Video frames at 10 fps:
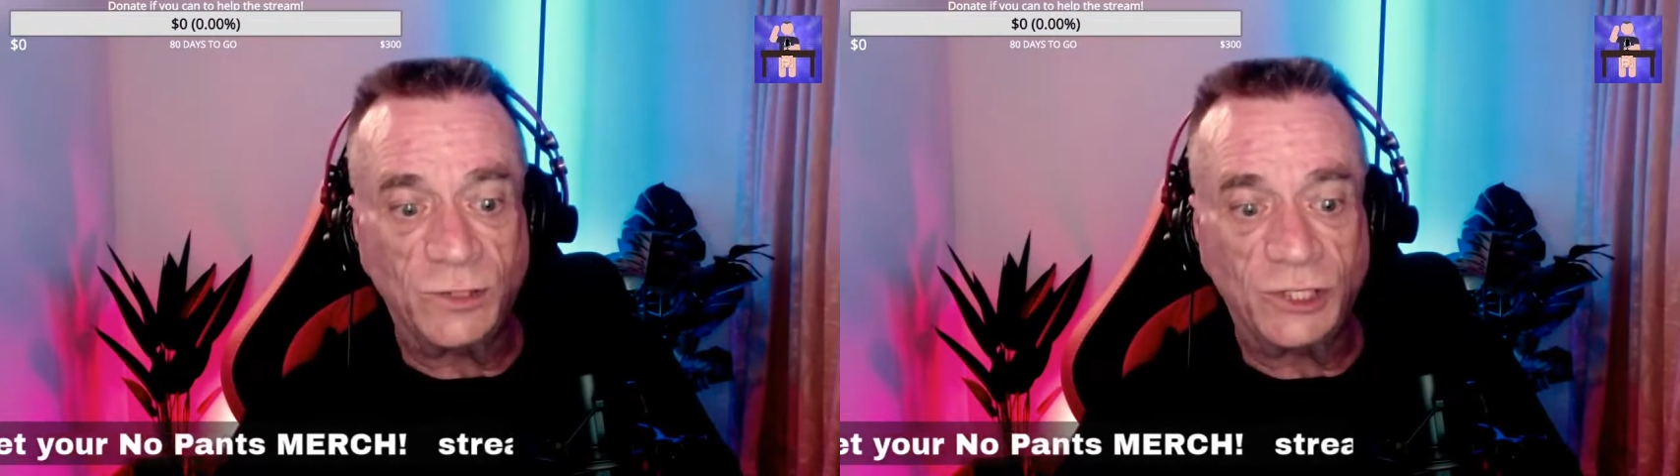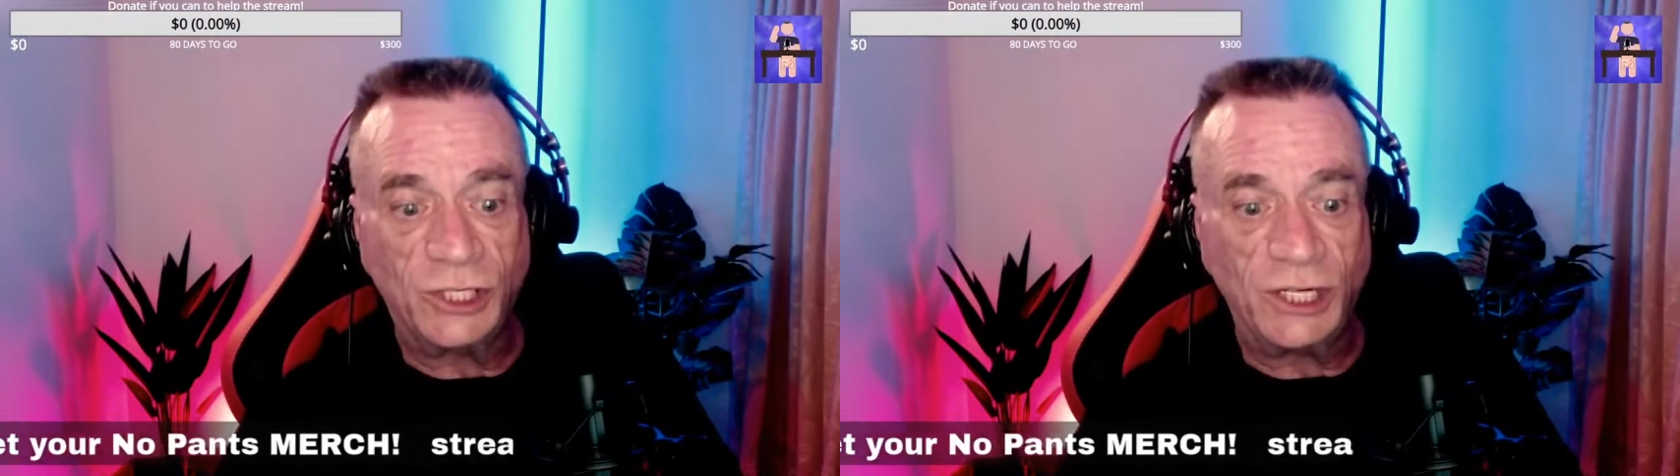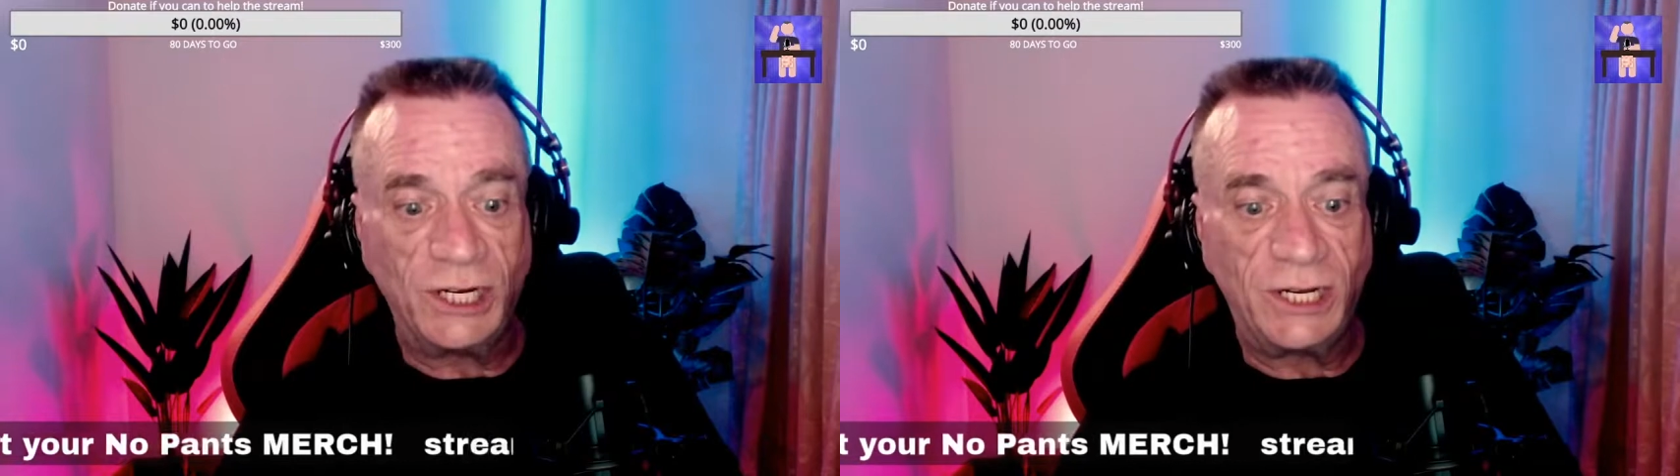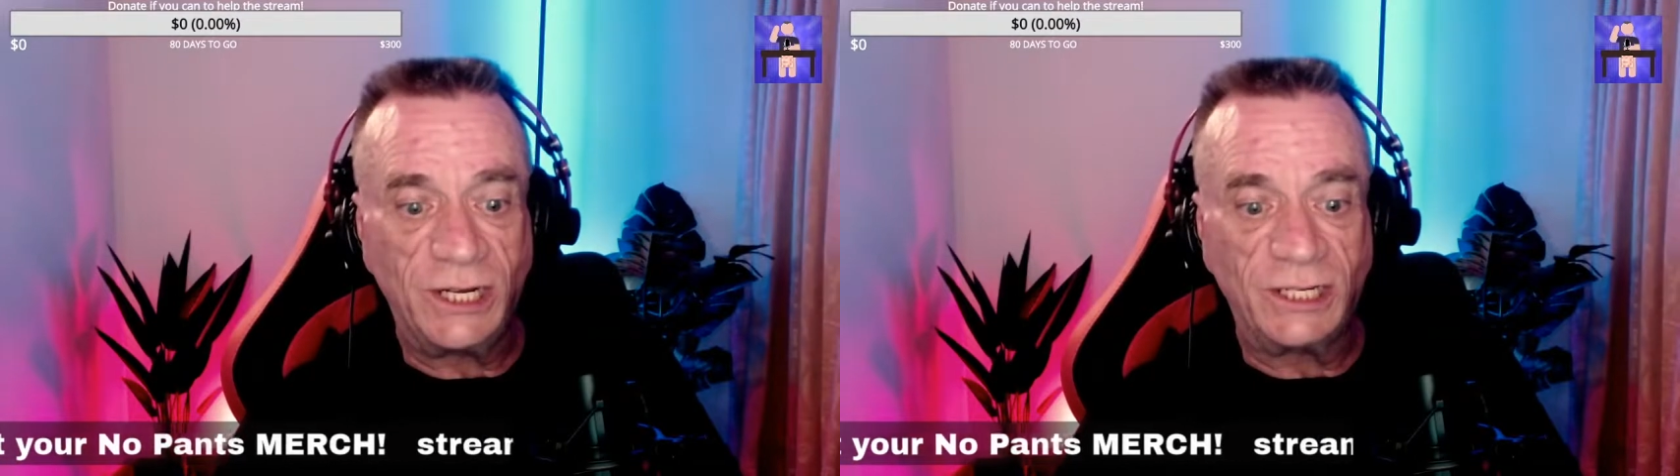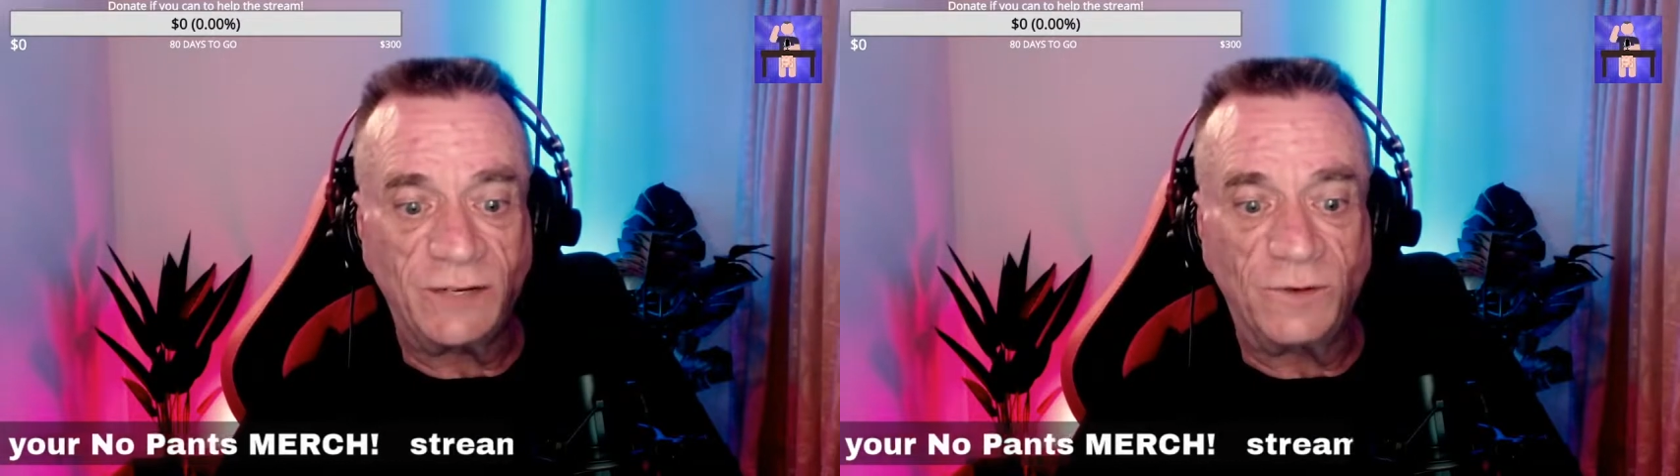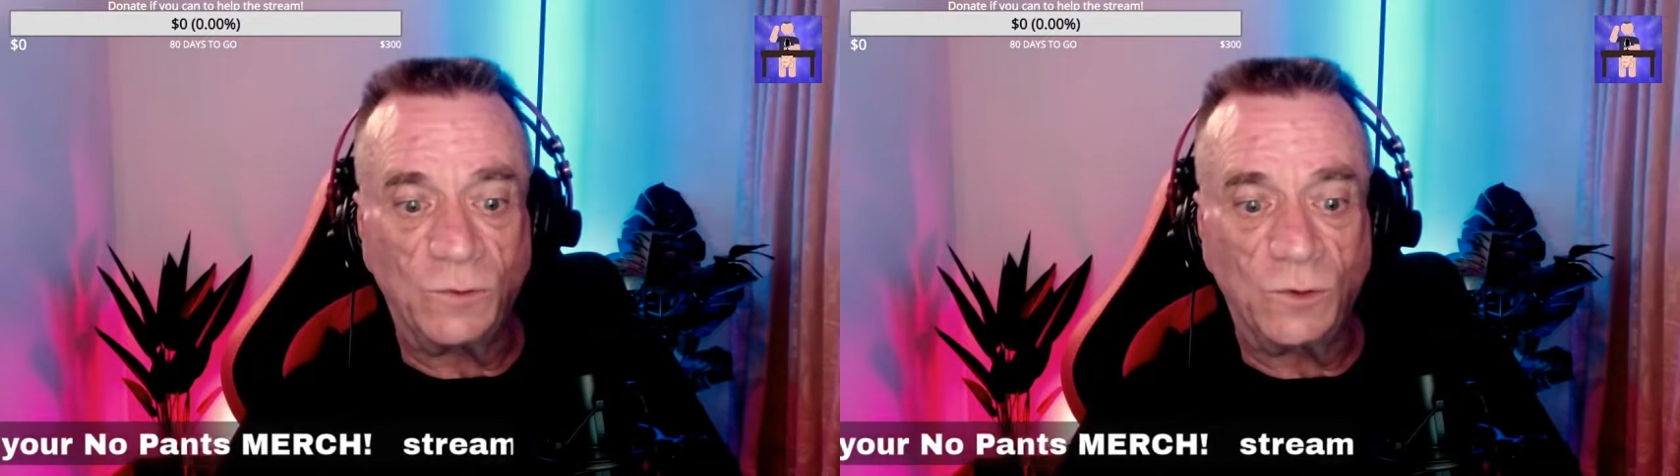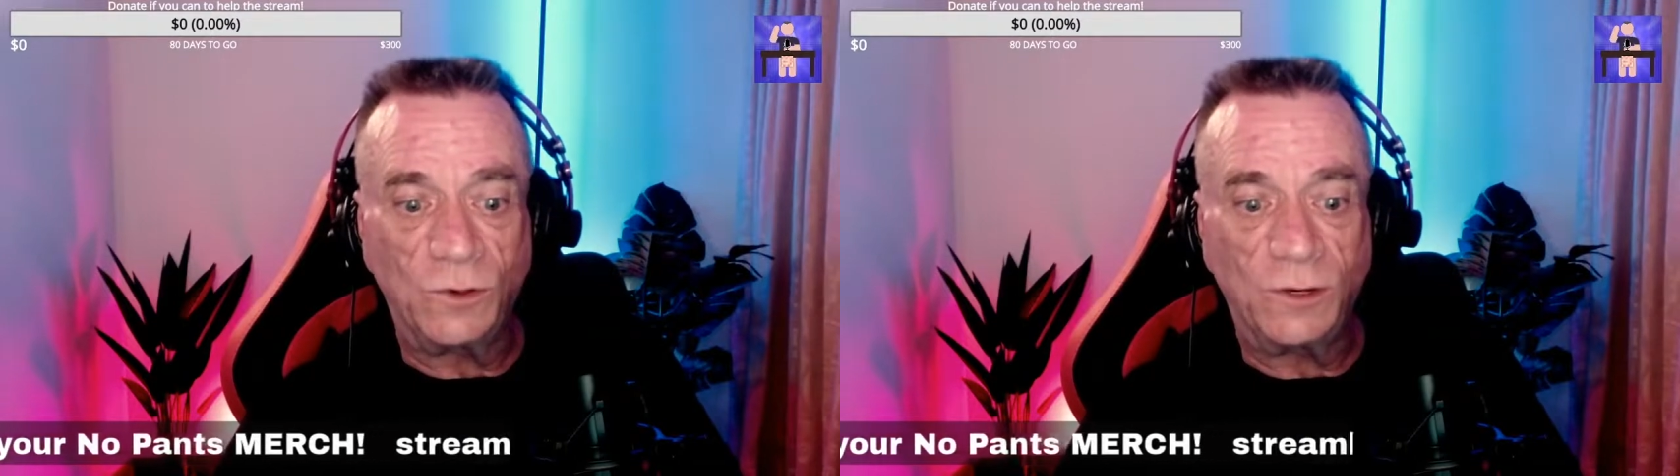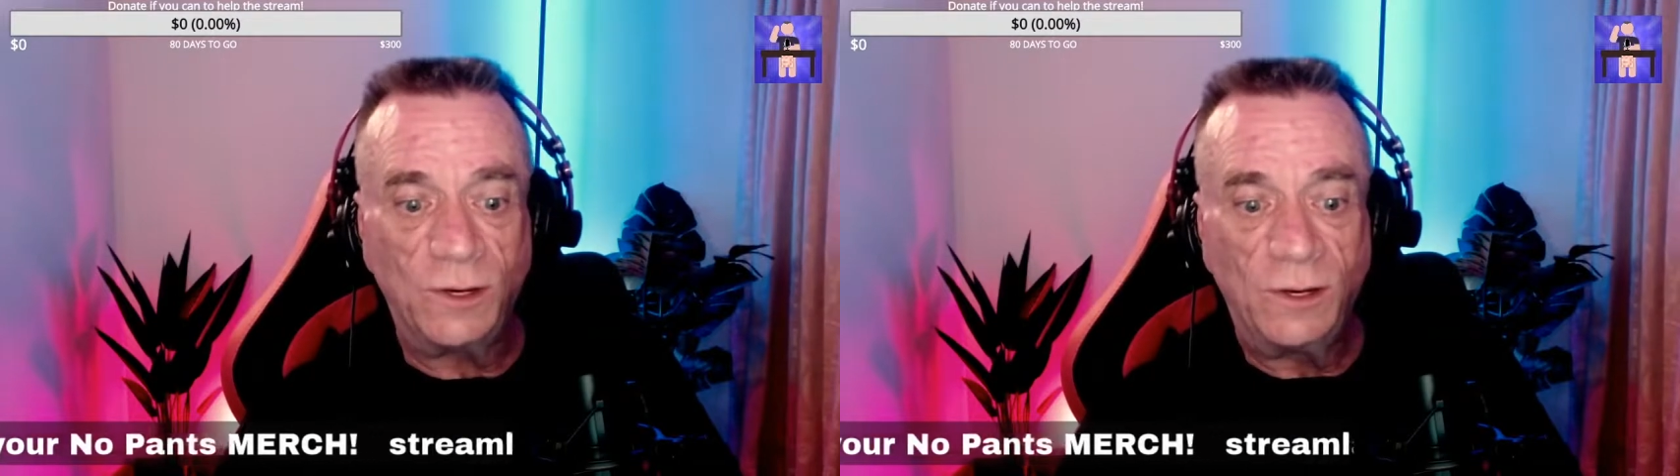cheek as if it were